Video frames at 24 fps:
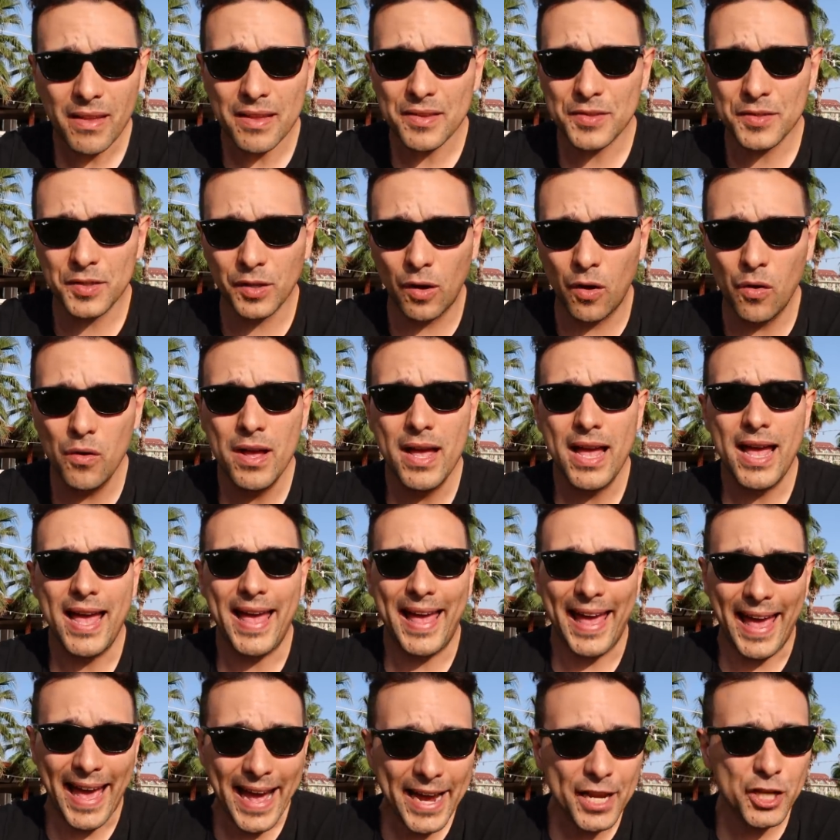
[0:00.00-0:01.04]
so
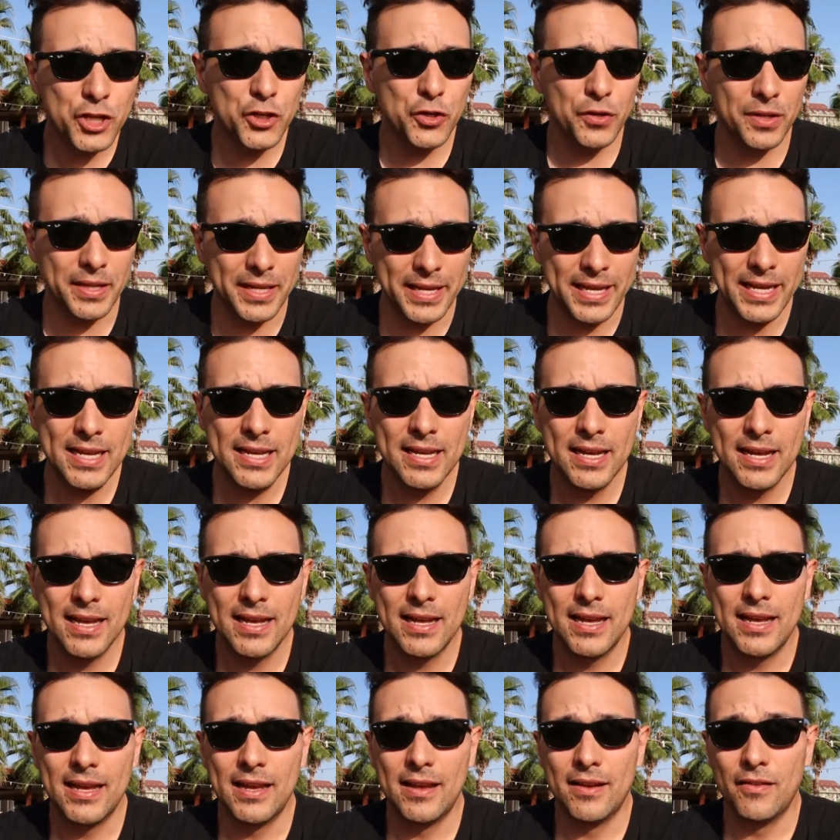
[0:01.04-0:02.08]
actually,
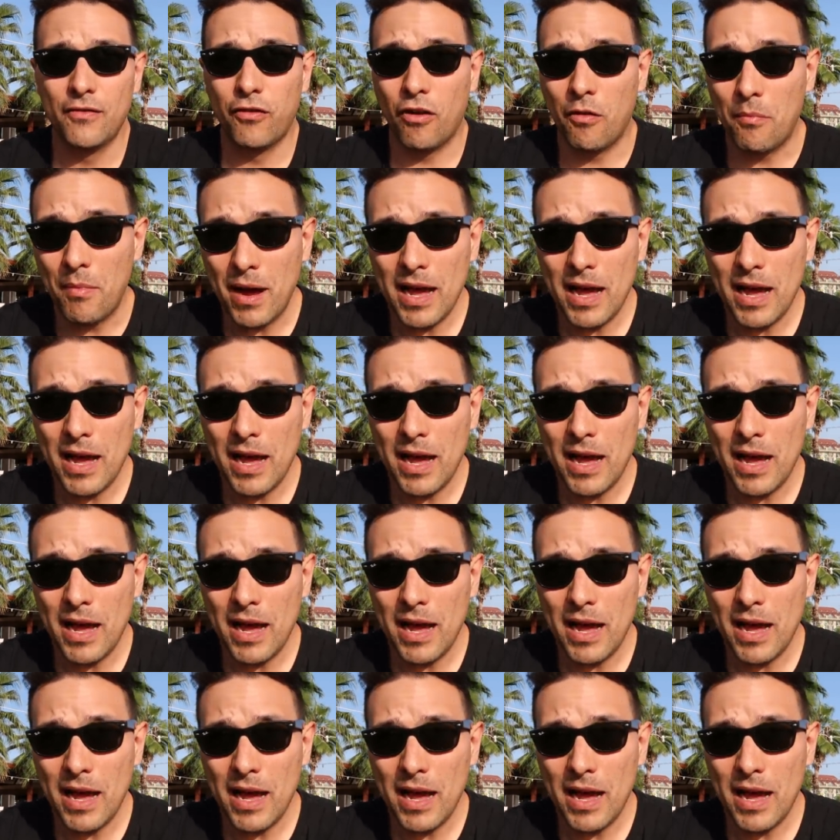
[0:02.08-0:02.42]
for